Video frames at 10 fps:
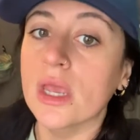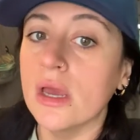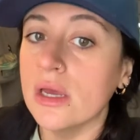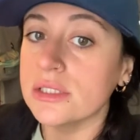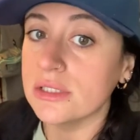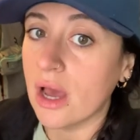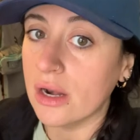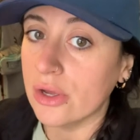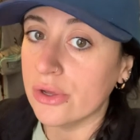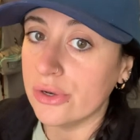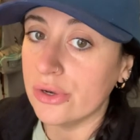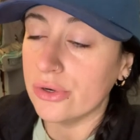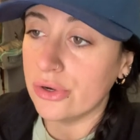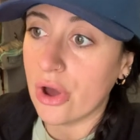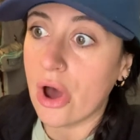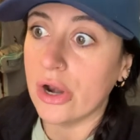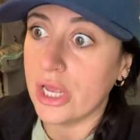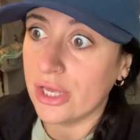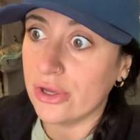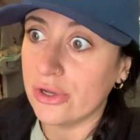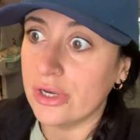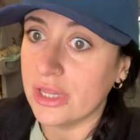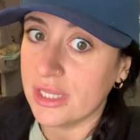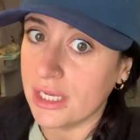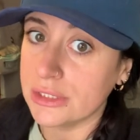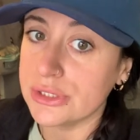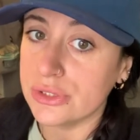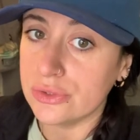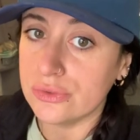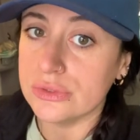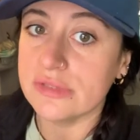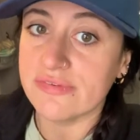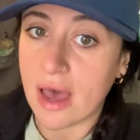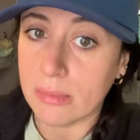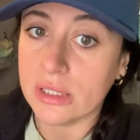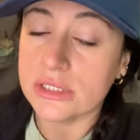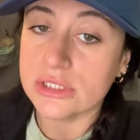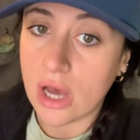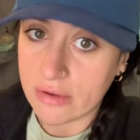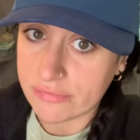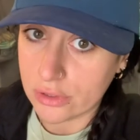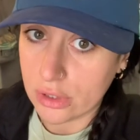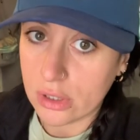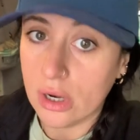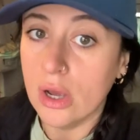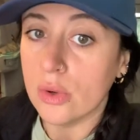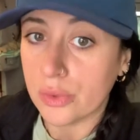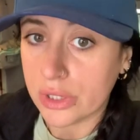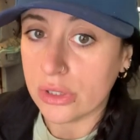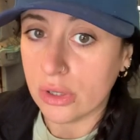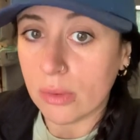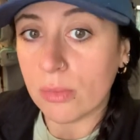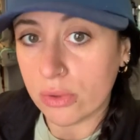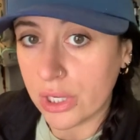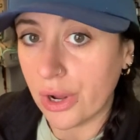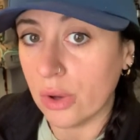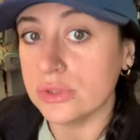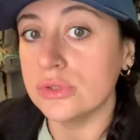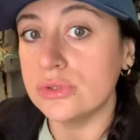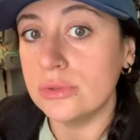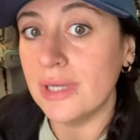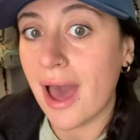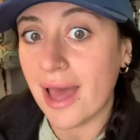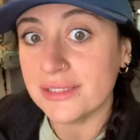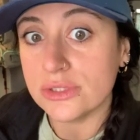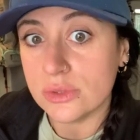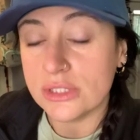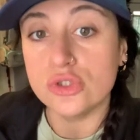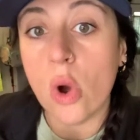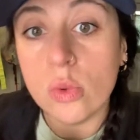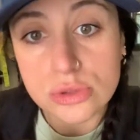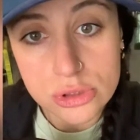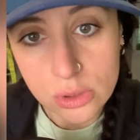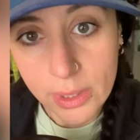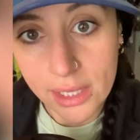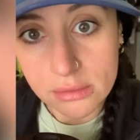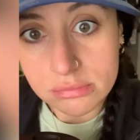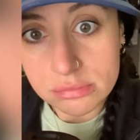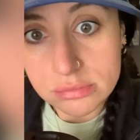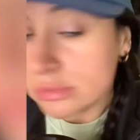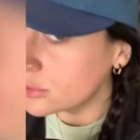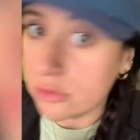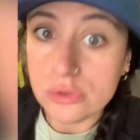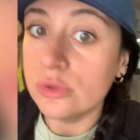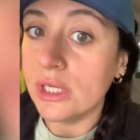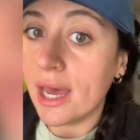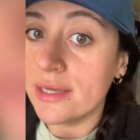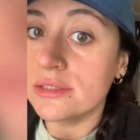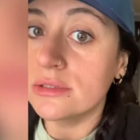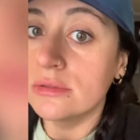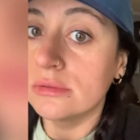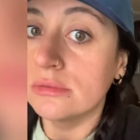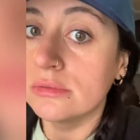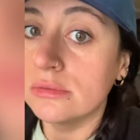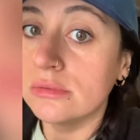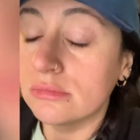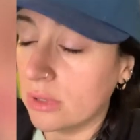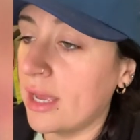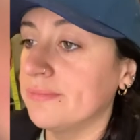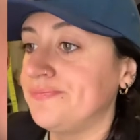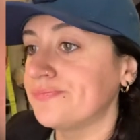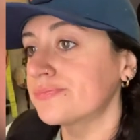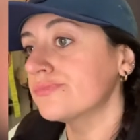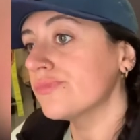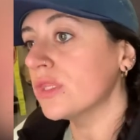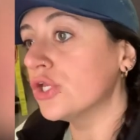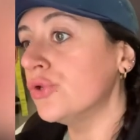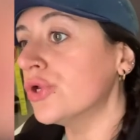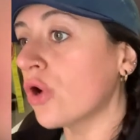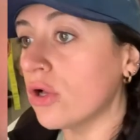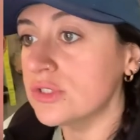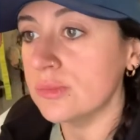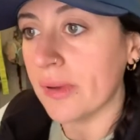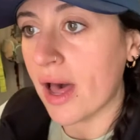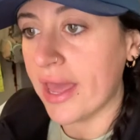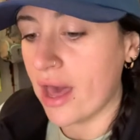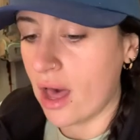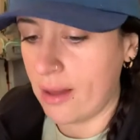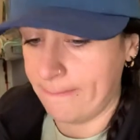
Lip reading: It's not a good thing to use fabric softener with your merino. So don't do it, guys. Okay. You can also buy